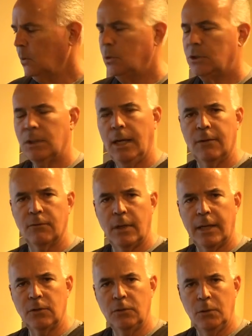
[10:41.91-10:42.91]
which has a
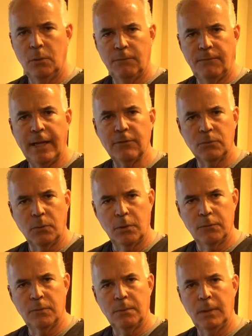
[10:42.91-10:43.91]
lot to do with fat
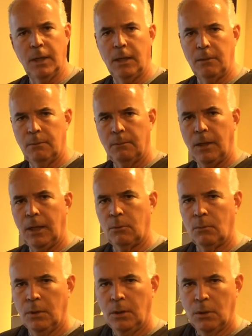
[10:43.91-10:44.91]
stores and, and,
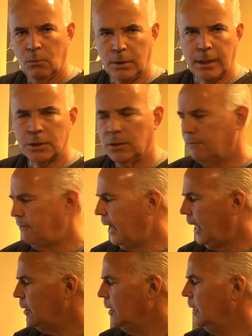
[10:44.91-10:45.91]
and reduction of
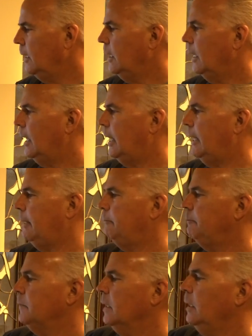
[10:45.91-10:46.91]
fat.
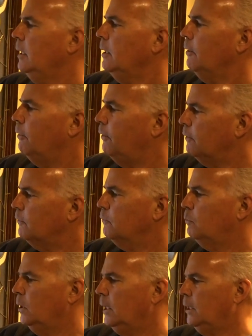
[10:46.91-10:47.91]
Um, this
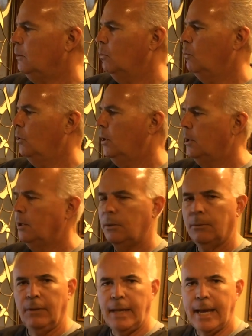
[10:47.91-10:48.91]
is really where
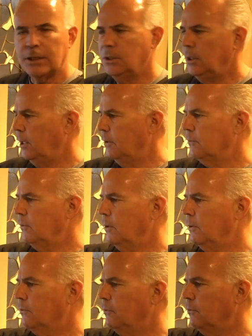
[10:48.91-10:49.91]
the action is.
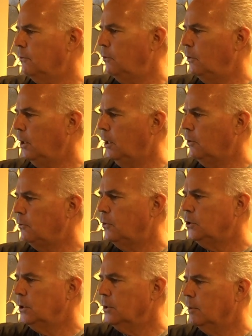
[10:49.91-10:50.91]
a
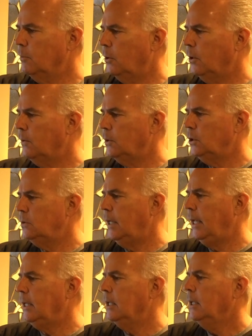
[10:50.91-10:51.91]
nutrition component that you
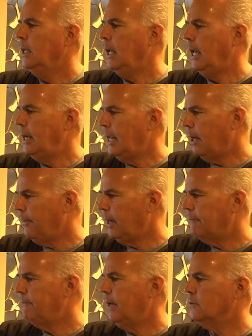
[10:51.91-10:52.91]
take and how
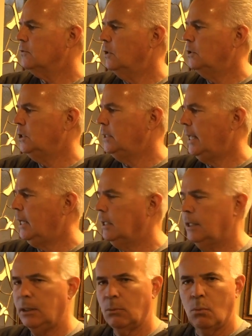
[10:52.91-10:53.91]
that affects
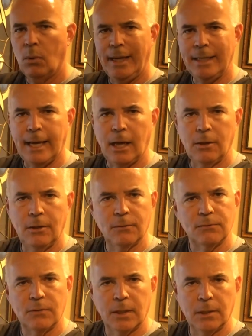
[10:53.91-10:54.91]
genetically way down in
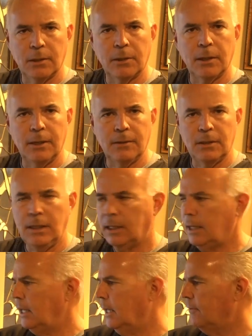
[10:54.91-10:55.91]
the cellular and the
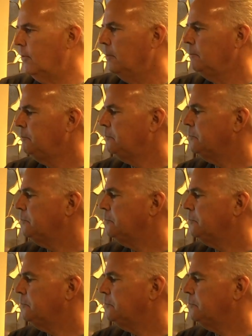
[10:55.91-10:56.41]
DNA level.